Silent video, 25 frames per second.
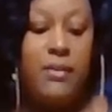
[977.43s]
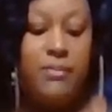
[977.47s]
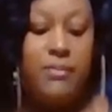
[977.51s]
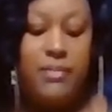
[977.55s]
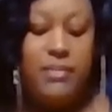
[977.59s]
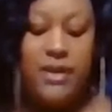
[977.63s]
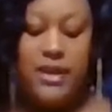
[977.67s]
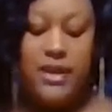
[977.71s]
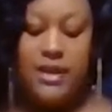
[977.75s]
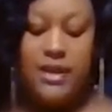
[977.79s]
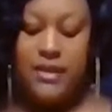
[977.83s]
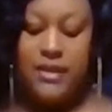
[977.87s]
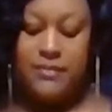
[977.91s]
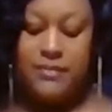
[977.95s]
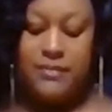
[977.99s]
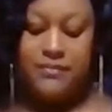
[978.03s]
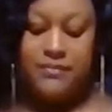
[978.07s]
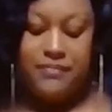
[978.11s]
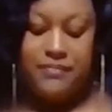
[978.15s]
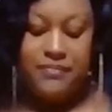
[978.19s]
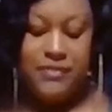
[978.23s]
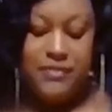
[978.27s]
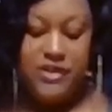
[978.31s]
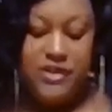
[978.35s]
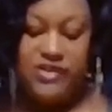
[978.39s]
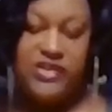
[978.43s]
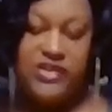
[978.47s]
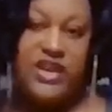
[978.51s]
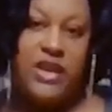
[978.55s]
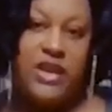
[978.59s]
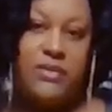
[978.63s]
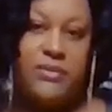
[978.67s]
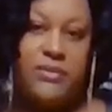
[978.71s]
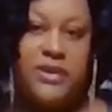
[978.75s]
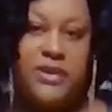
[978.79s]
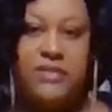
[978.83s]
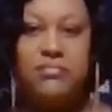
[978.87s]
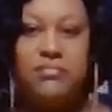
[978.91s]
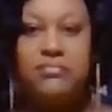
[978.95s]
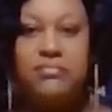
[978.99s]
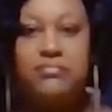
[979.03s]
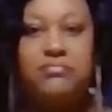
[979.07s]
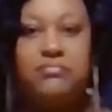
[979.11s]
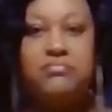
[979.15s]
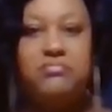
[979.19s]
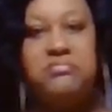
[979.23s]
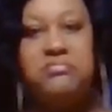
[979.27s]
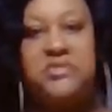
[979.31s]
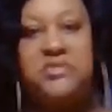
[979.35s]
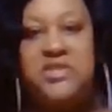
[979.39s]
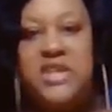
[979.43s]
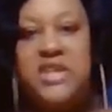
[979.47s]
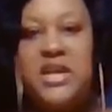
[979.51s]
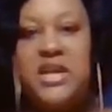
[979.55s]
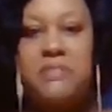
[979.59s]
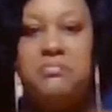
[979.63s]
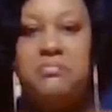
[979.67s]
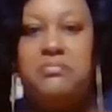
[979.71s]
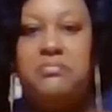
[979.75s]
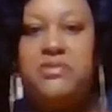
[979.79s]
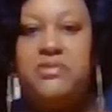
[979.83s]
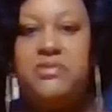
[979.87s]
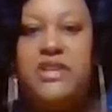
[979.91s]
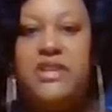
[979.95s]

But the salmon, same